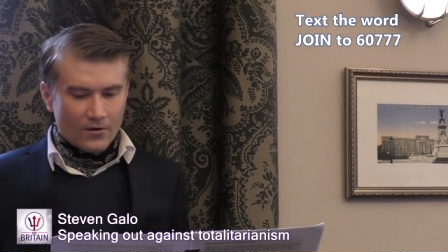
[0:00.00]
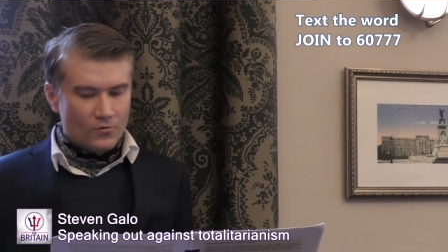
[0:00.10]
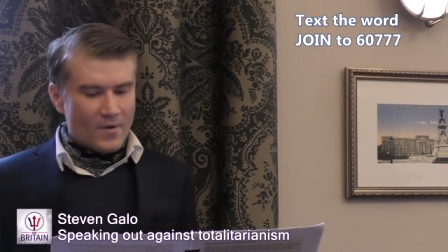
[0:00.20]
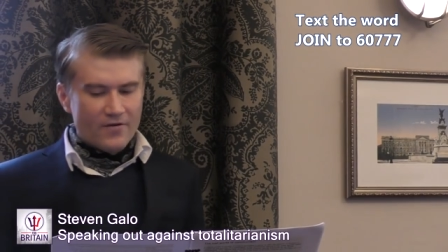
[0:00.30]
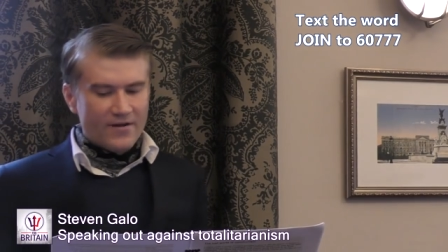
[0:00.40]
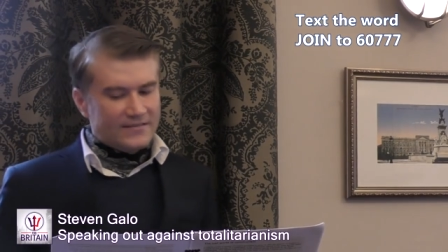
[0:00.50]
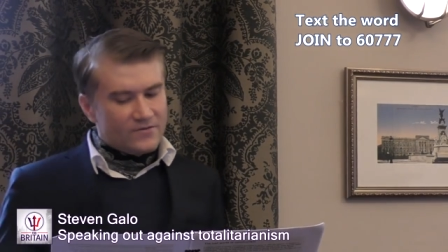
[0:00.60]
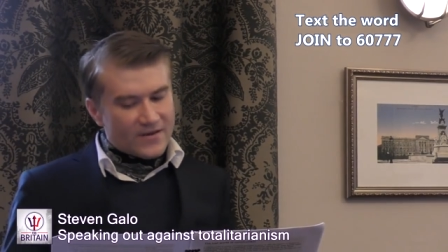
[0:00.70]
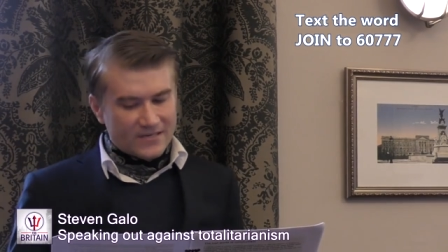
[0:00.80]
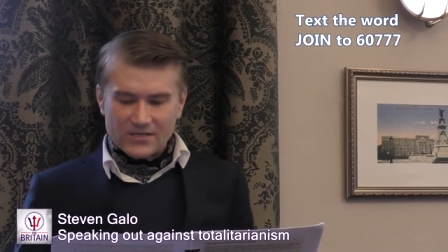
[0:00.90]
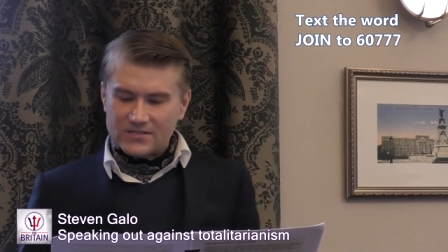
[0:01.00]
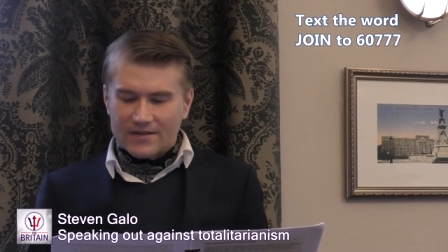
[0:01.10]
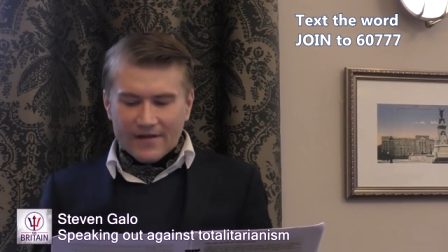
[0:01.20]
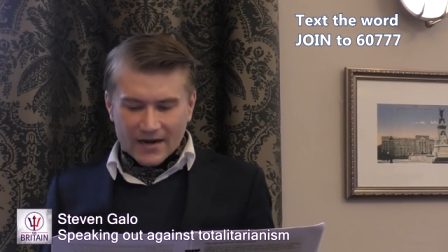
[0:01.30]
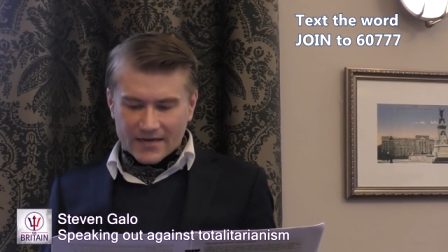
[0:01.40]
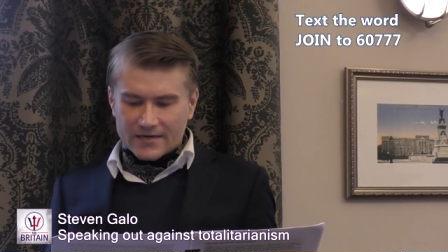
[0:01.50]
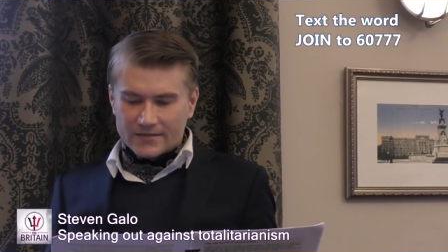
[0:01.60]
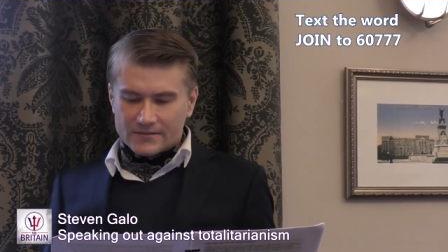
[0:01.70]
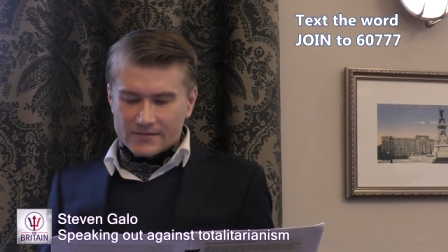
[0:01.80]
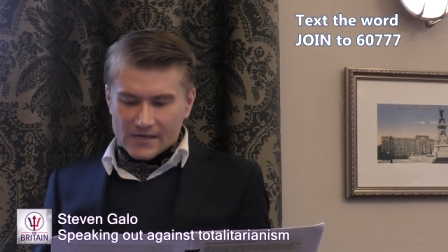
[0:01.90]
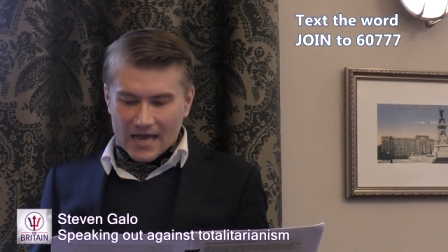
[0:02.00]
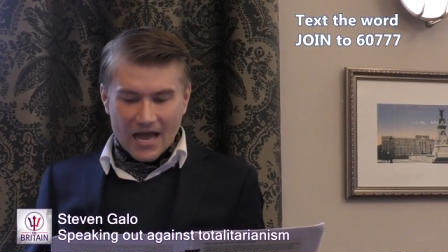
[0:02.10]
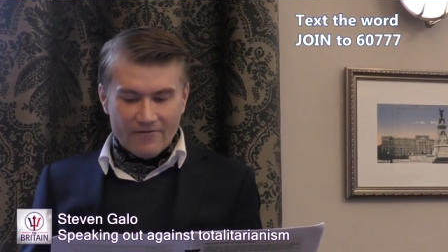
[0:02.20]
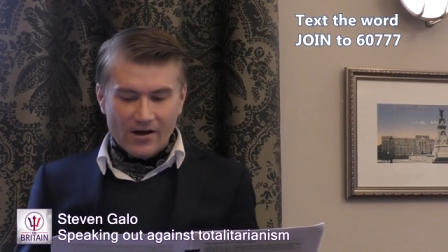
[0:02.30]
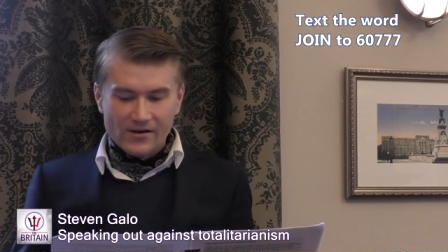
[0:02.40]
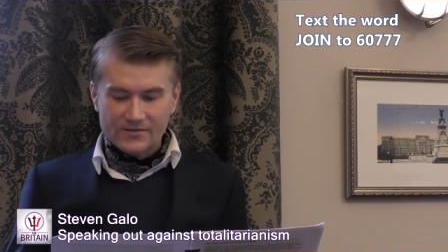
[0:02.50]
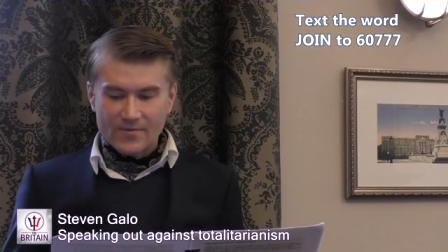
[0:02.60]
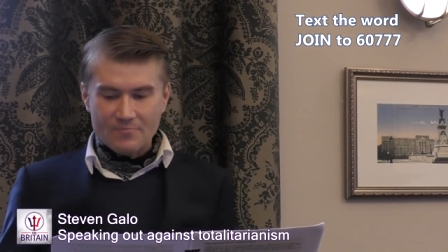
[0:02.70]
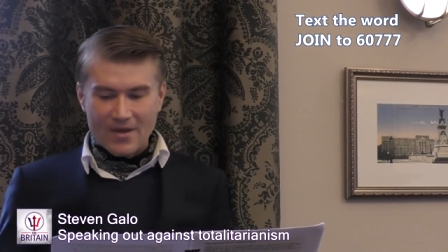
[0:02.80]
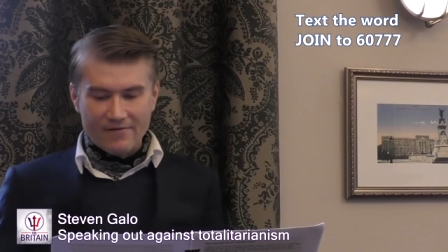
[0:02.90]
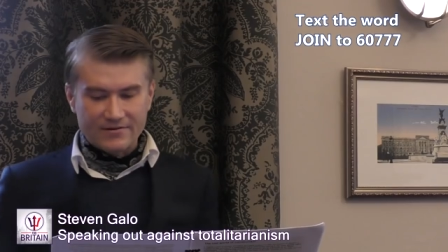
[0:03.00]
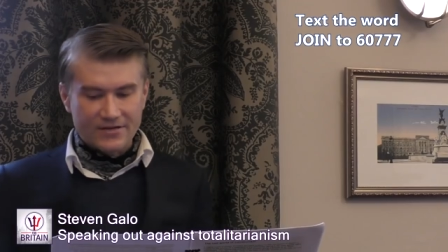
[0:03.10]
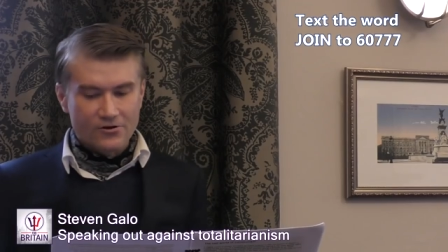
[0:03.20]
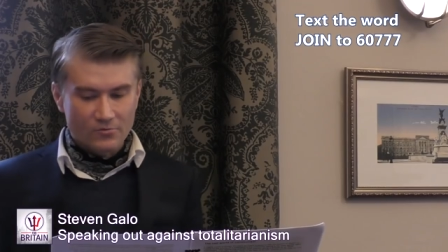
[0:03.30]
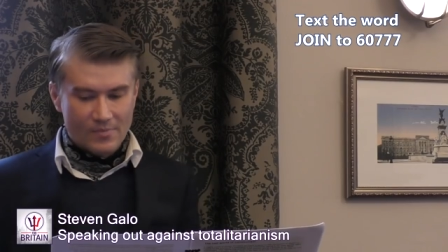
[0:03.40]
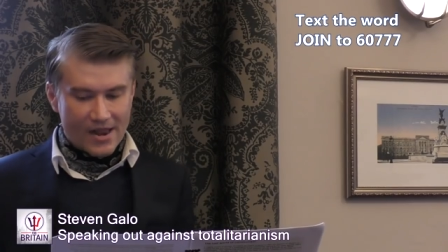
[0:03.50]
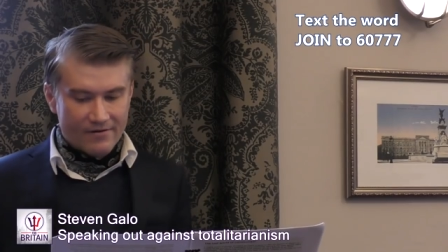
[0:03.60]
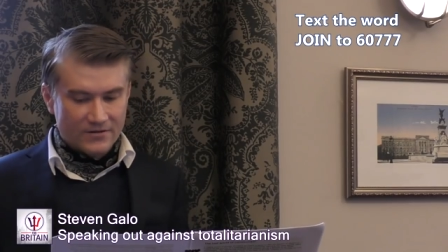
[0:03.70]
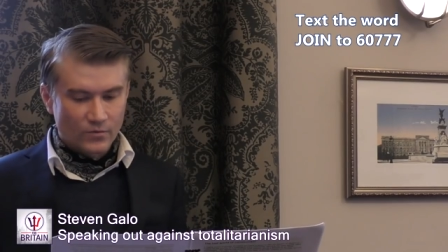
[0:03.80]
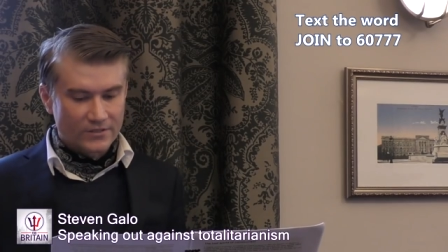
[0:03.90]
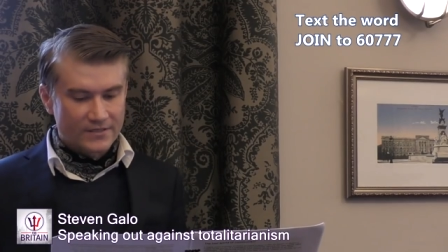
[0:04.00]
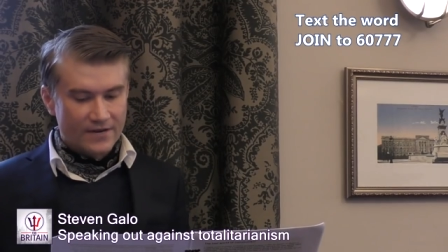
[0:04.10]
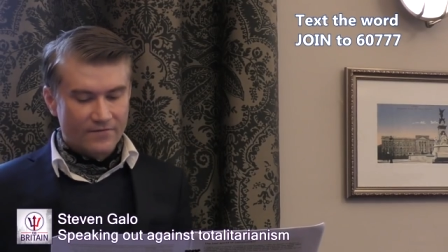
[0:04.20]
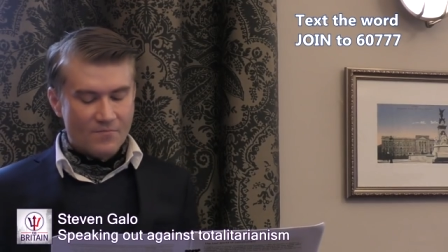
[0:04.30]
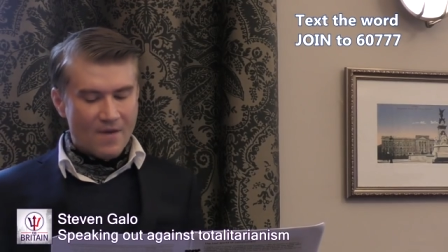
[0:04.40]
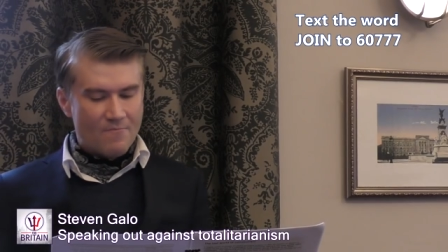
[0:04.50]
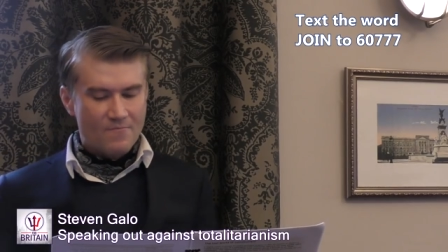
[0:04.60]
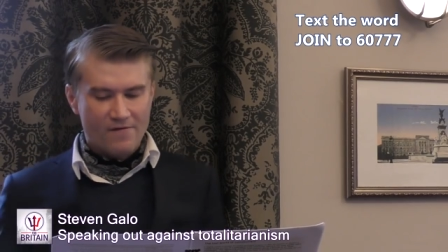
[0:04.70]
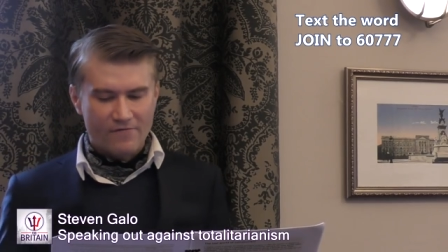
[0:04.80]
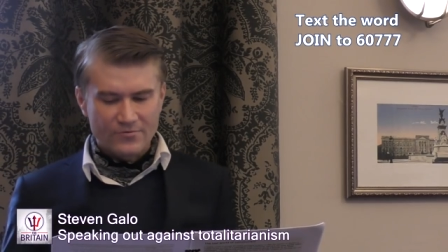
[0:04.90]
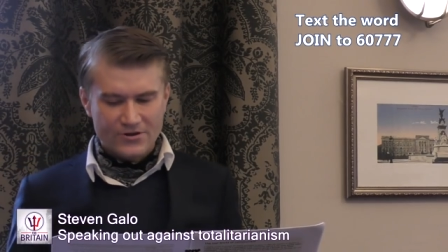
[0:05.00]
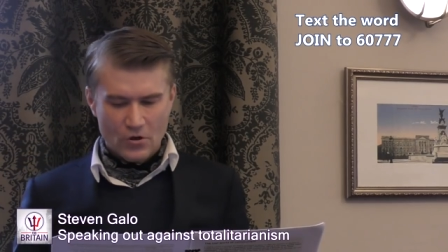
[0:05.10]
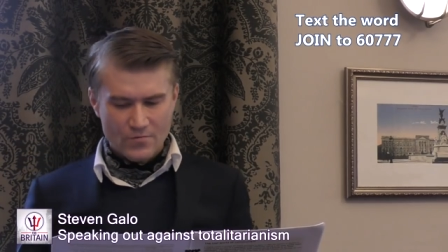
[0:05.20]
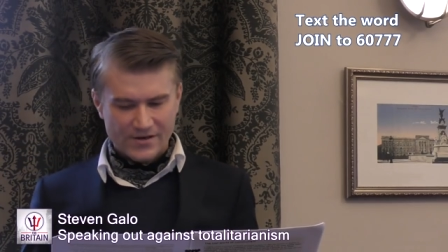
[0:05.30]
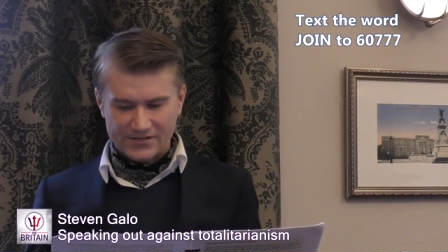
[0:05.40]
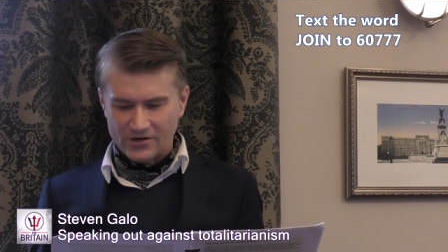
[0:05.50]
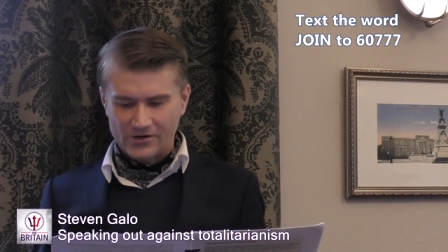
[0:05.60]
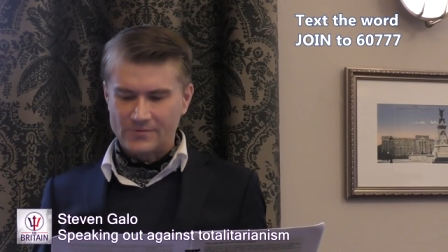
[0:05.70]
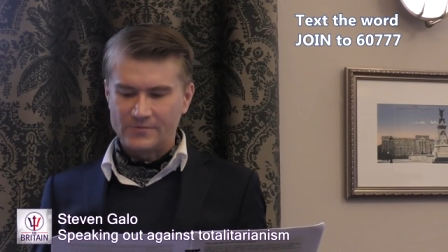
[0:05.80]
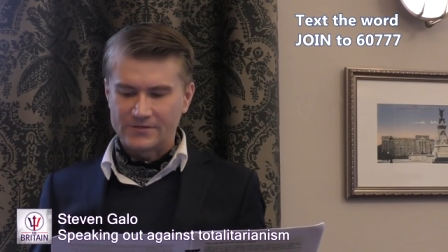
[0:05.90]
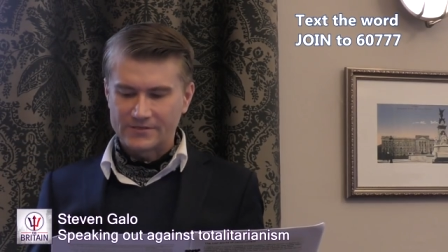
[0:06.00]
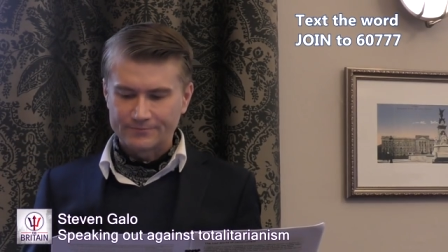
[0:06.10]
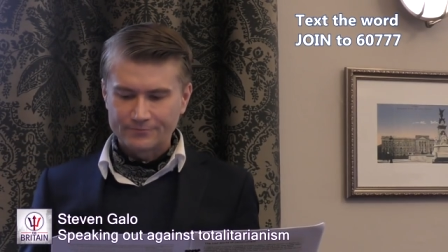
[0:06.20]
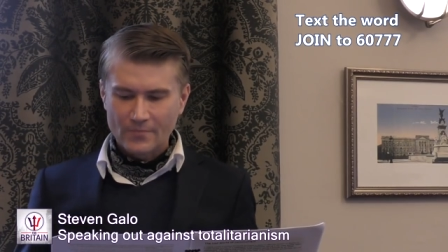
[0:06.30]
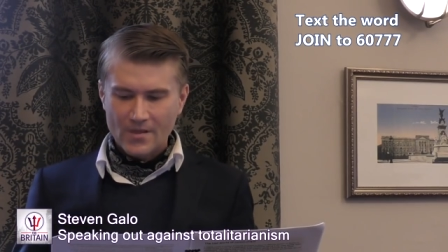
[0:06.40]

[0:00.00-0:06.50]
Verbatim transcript: On my recent visit to Slovakia, I have asked my parents and godparents what do they remember from the communist times.